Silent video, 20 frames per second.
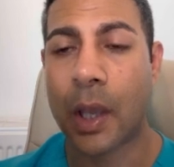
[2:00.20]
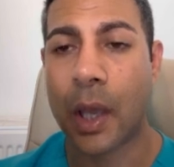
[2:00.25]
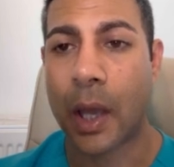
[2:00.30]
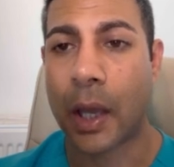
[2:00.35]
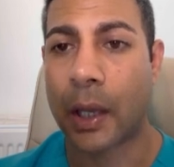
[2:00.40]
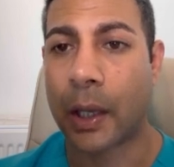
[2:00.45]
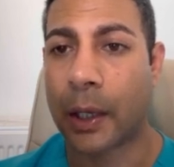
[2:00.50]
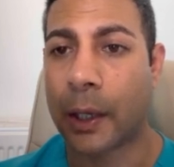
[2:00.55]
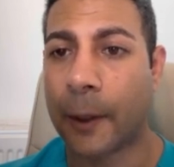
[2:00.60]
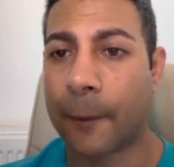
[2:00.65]

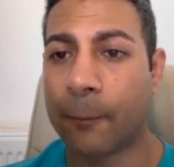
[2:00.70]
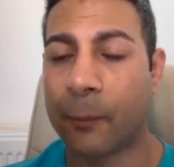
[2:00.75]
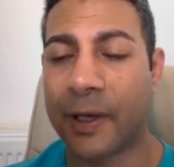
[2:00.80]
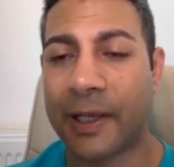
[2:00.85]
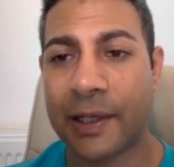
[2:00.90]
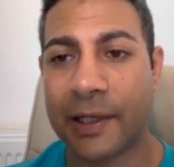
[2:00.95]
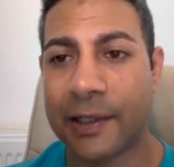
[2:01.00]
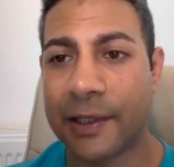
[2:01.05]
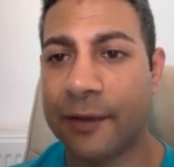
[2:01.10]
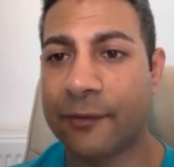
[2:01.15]
We're
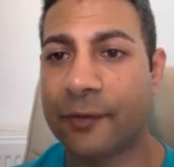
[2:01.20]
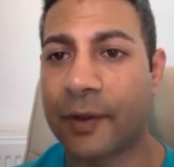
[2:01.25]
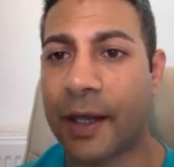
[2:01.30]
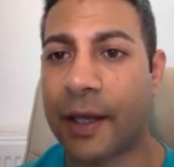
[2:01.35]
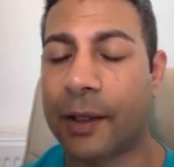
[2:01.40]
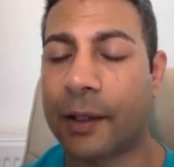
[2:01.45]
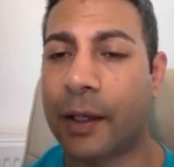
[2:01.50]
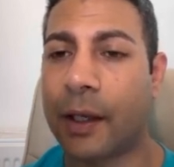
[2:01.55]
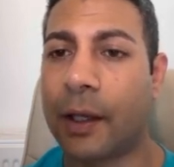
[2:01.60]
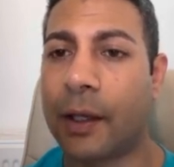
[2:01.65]
going to leave
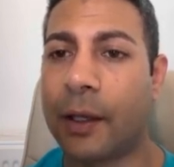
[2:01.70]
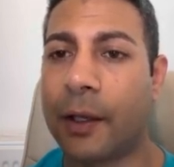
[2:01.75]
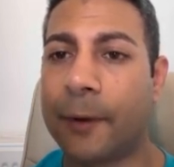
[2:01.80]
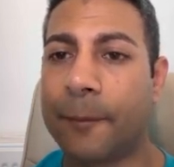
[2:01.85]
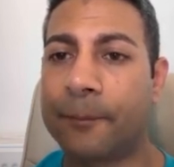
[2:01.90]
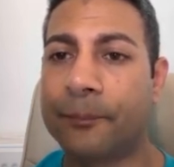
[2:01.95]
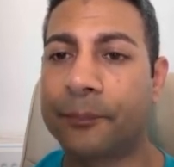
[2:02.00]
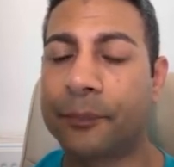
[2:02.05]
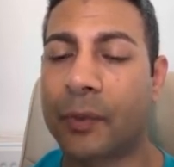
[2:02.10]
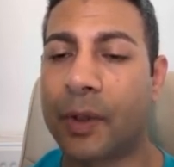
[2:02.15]
that.
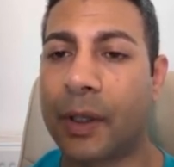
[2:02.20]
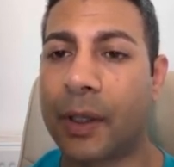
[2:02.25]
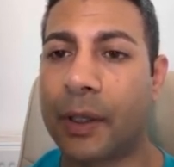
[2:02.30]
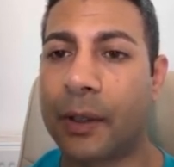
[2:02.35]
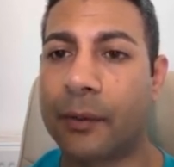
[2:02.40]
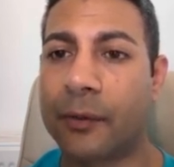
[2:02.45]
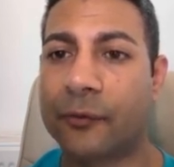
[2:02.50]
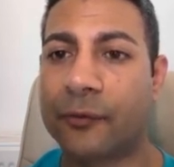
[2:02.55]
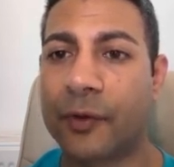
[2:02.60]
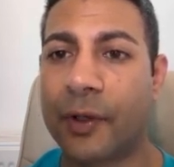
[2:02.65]

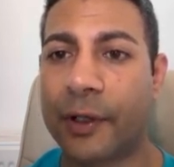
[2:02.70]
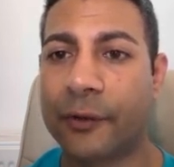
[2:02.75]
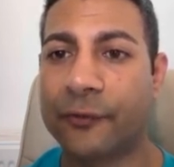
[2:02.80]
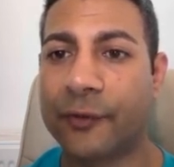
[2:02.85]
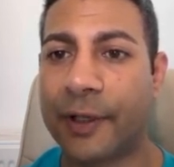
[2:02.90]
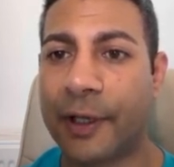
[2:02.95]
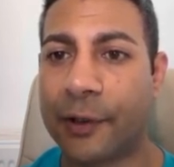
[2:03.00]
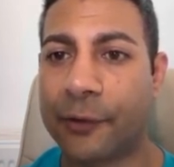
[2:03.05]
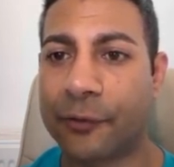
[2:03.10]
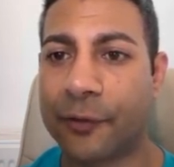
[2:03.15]
It's nice
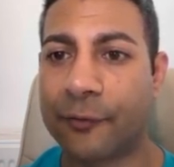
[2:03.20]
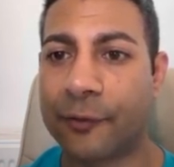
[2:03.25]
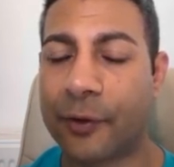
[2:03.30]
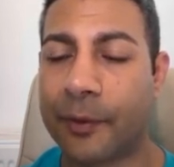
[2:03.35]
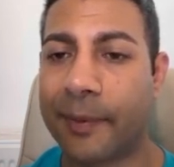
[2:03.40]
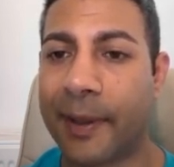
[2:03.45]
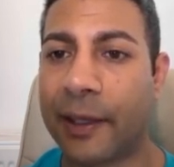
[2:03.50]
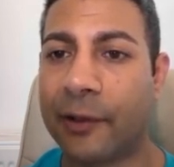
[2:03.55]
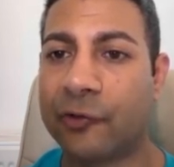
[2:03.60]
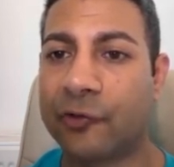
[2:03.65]
and healthy for the
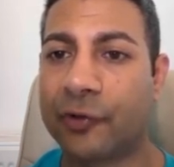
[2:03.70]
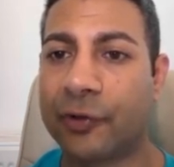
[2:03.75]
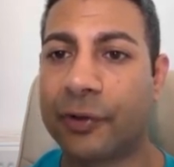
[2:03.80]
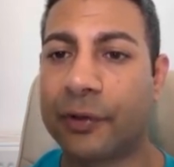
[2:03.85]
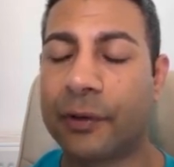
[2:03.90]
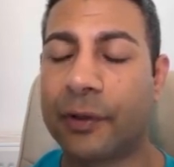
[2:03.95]
patient.